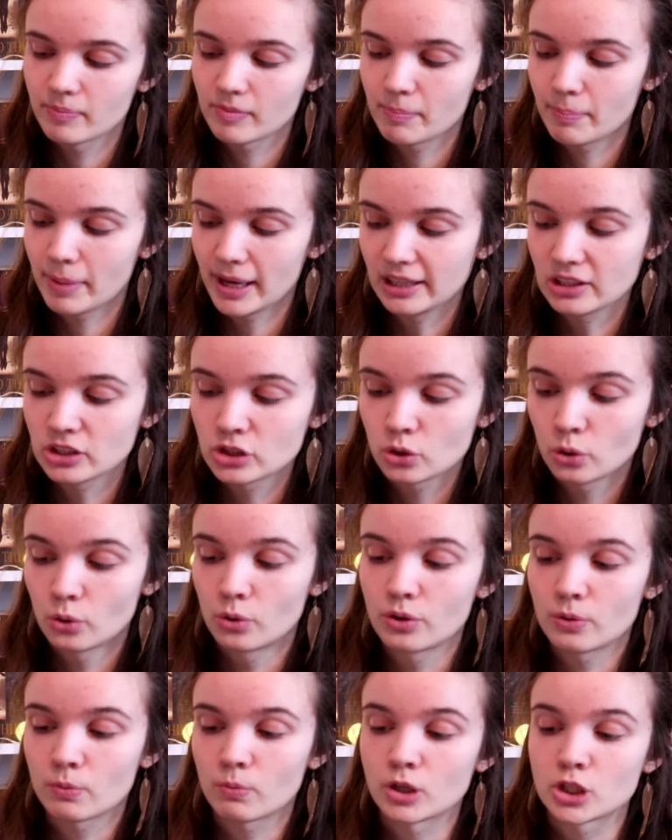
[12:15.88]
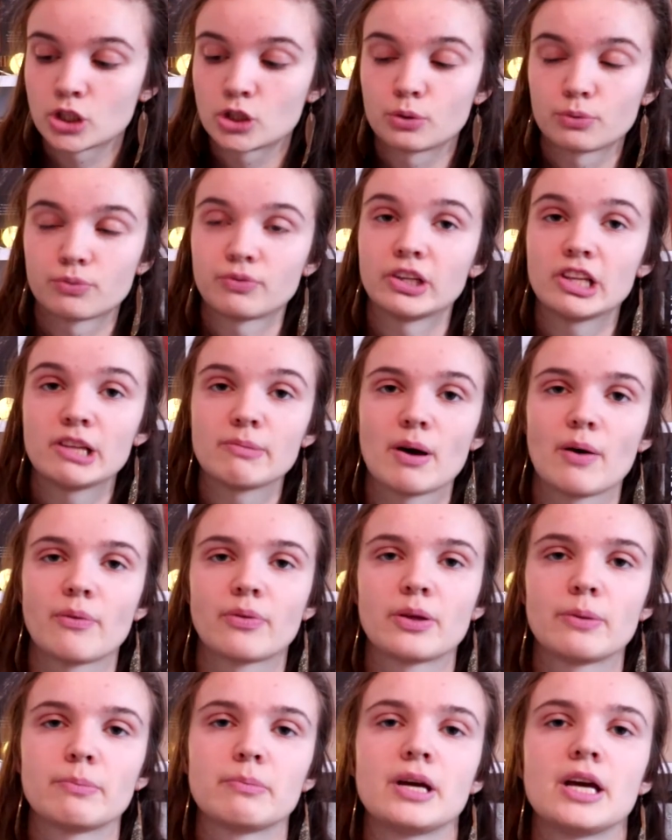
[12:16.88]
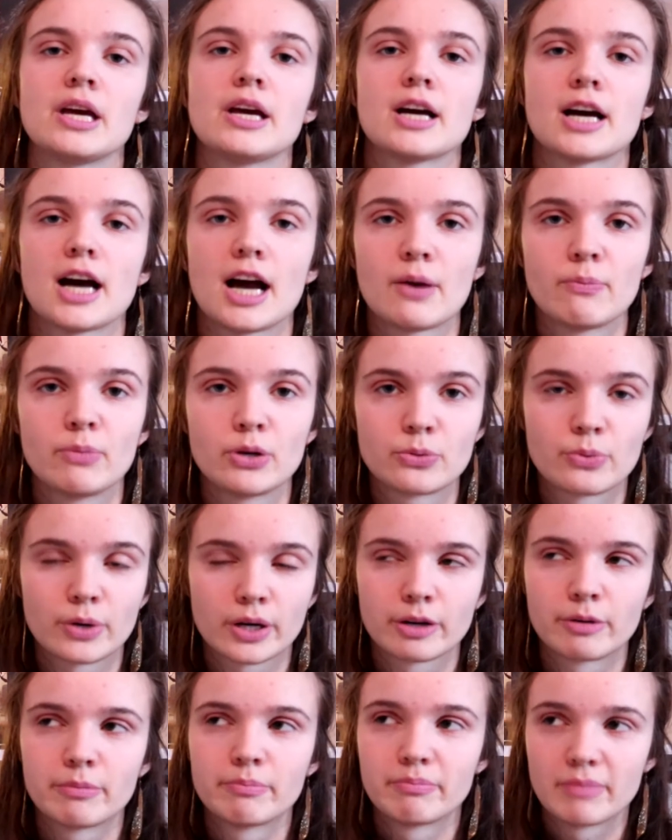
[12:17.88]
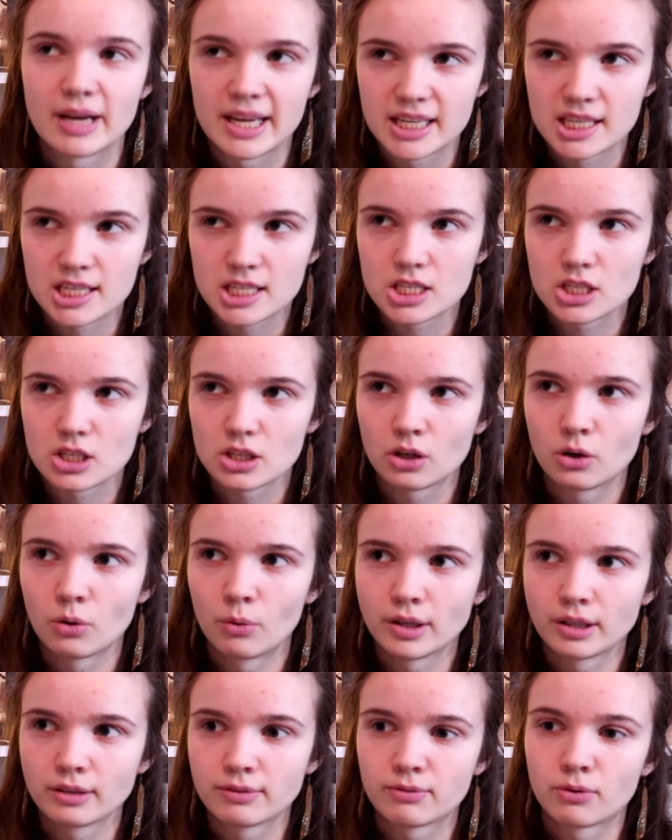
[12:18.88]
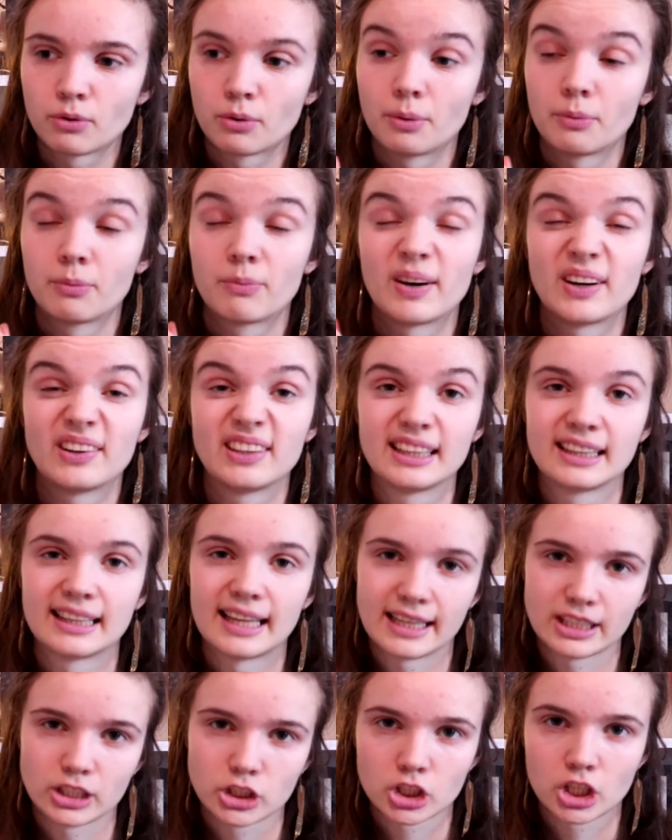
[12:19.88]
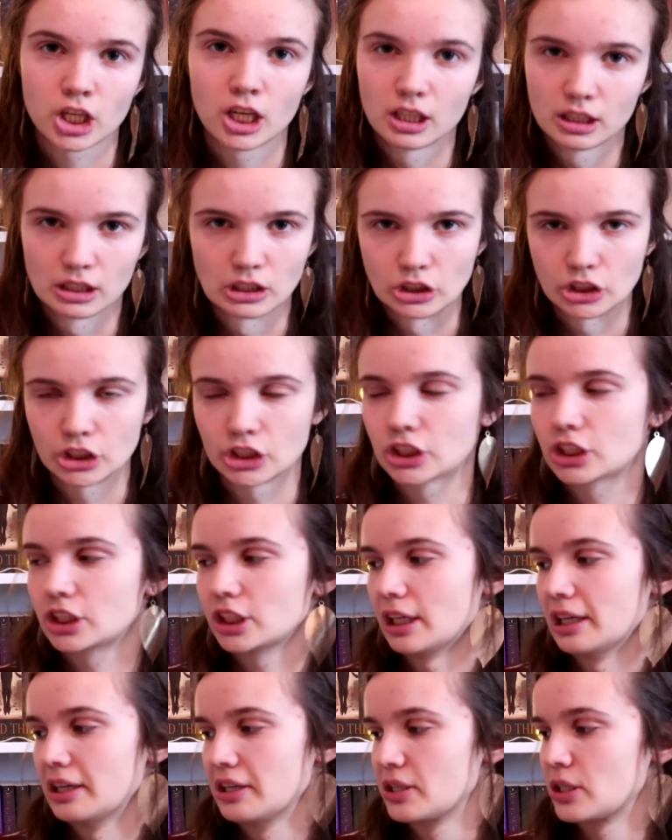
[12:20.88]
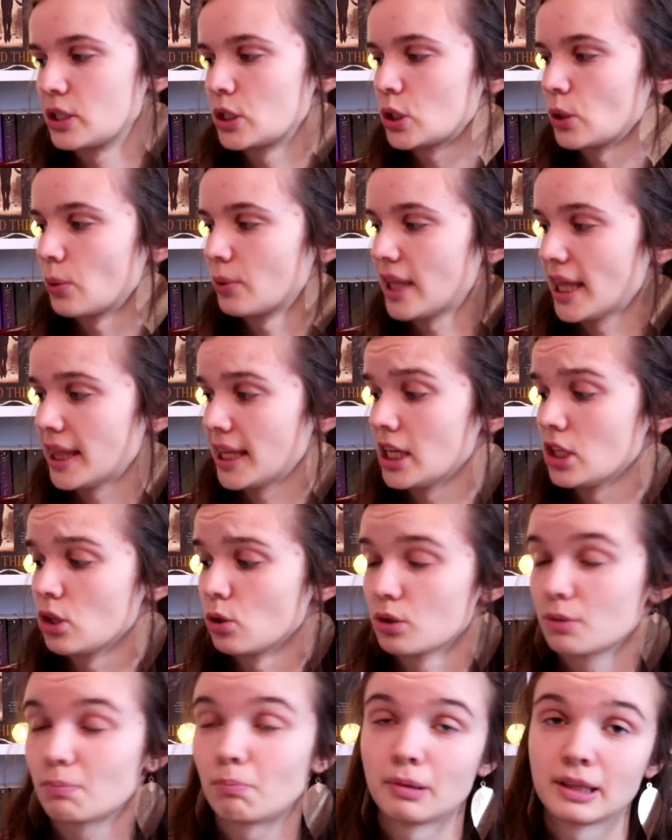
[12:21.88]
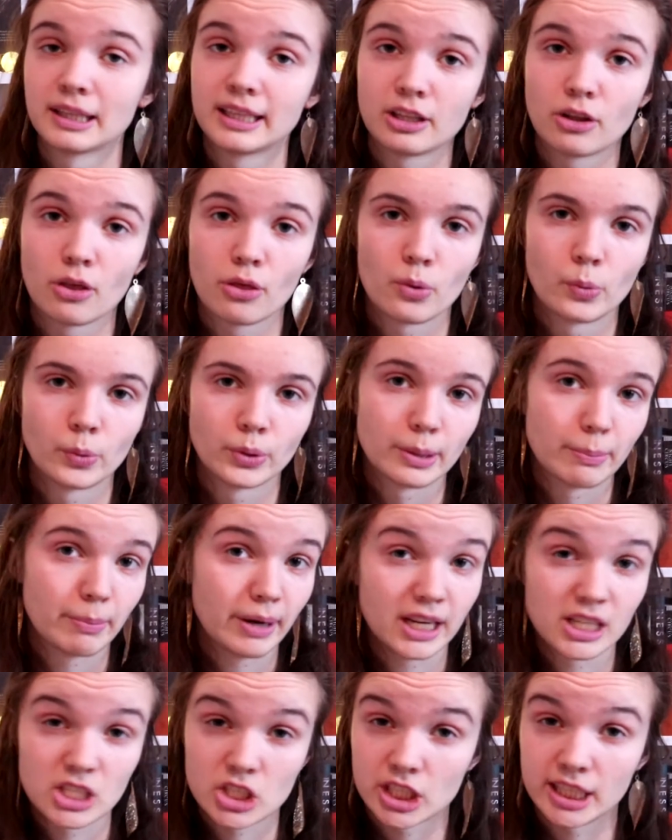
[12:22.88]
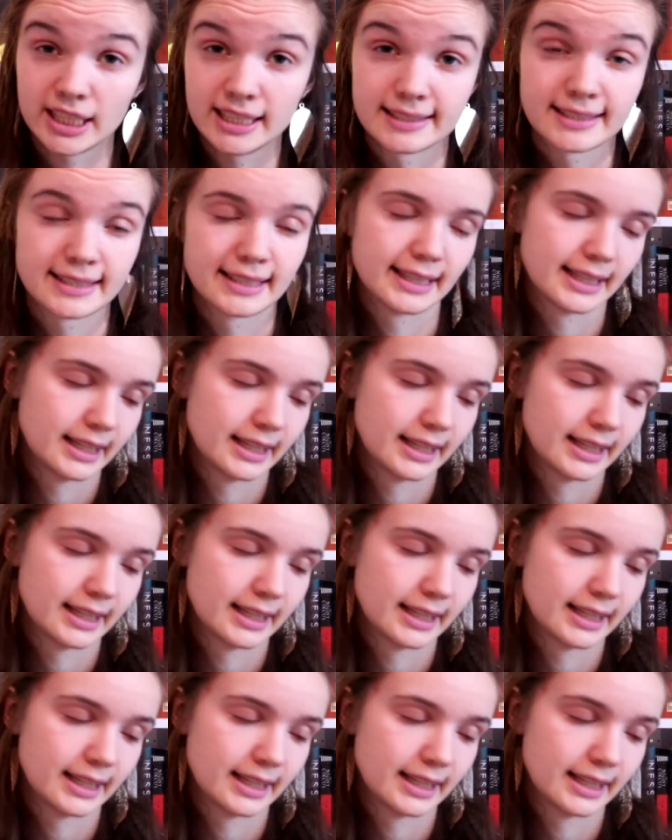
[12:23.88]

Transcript: based on what you feel about them, I would recommend going for very light colors so that they don't bleed through the page easily.